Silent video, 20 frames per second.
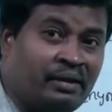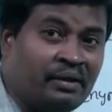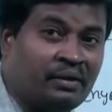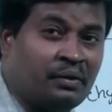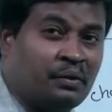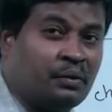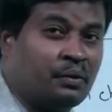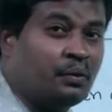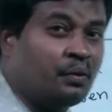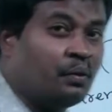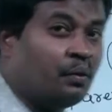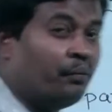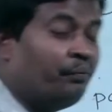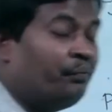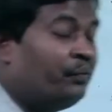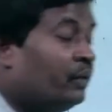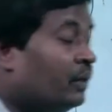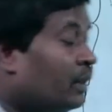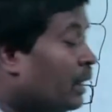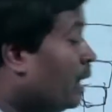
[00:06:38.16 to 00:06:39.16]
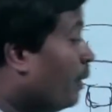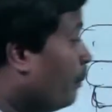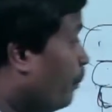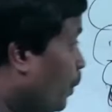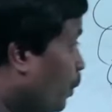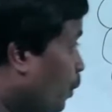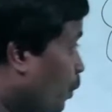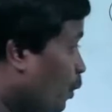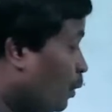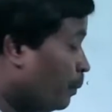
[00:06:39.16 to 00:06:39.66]
tissue?
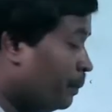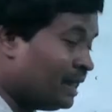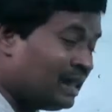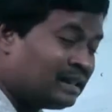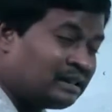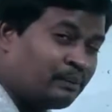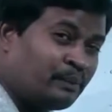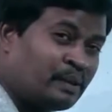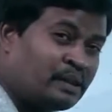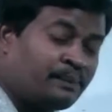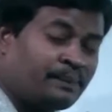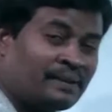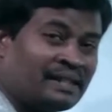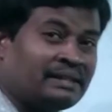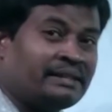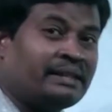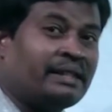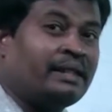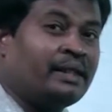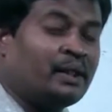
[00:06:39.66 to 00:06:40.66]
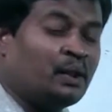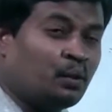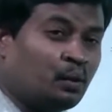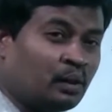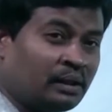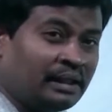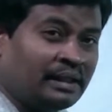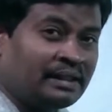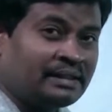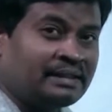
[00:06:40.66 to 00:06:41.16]
Protoplasm is present,
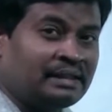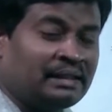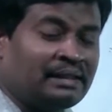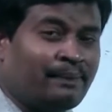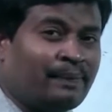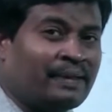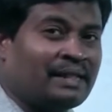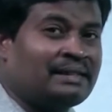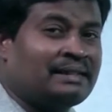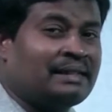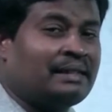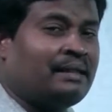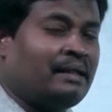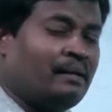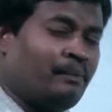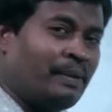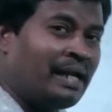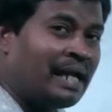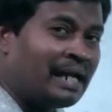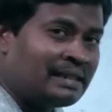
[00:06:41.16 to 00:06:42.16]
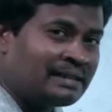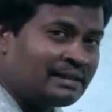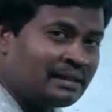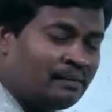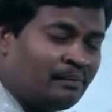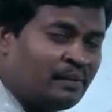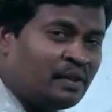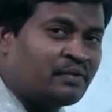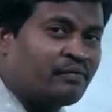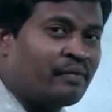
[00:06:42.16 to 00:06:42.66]
nucleus is present, in plant cell
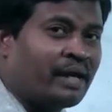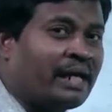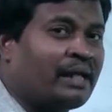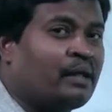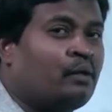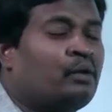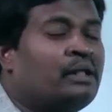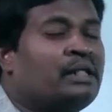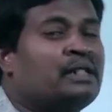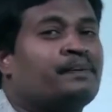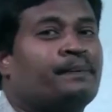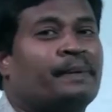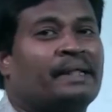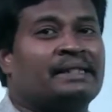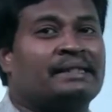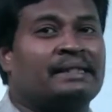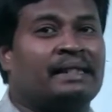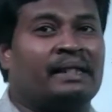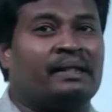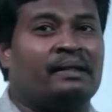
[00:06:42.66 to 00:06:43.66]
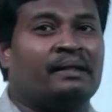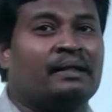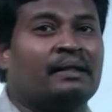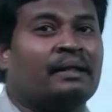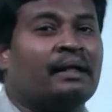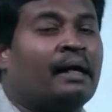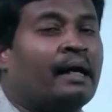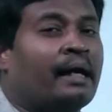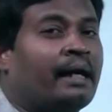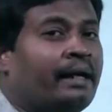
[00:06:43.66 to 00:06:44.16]
means vacuole is present,
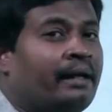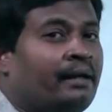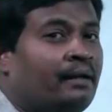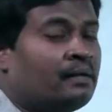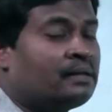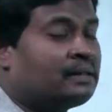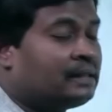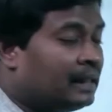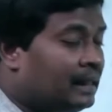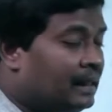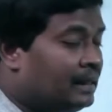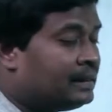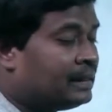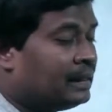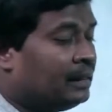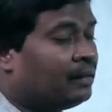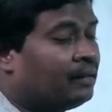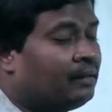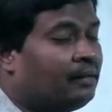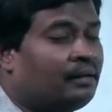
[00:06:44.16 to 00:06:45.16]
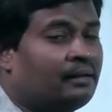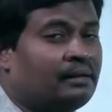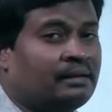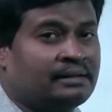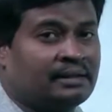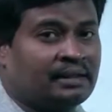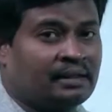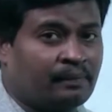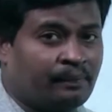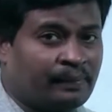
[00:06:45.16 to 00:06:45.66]
and cell
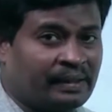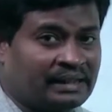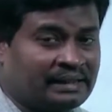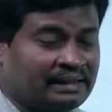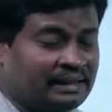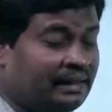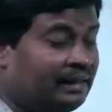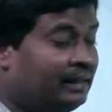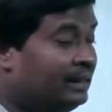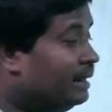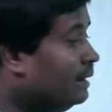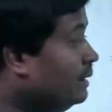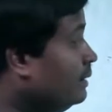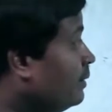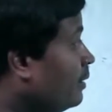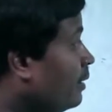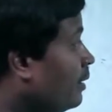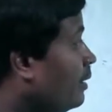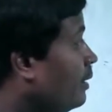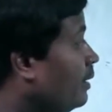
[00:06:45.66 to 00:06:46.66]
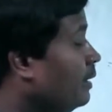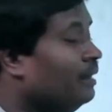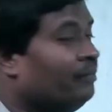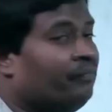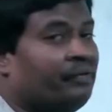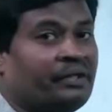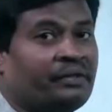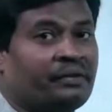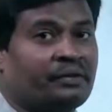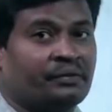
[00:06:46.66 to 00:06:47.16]
organelles are present in the
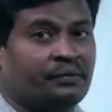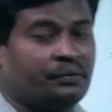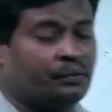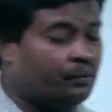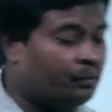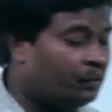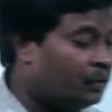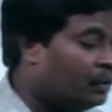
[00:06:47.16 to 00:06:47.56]
living tissue.